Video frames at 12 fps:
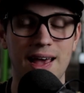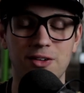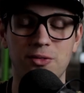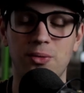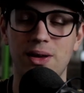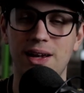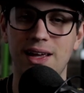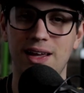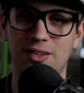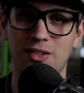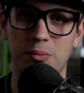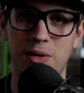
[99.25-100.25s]
it
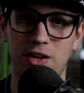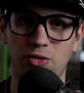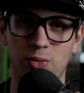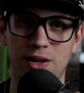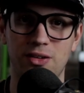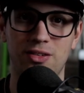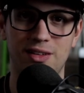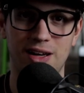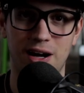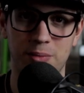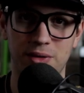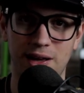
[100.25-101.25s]
really is the best way to
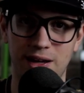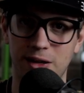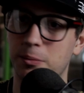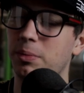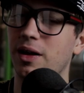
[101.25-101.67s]
stay updated.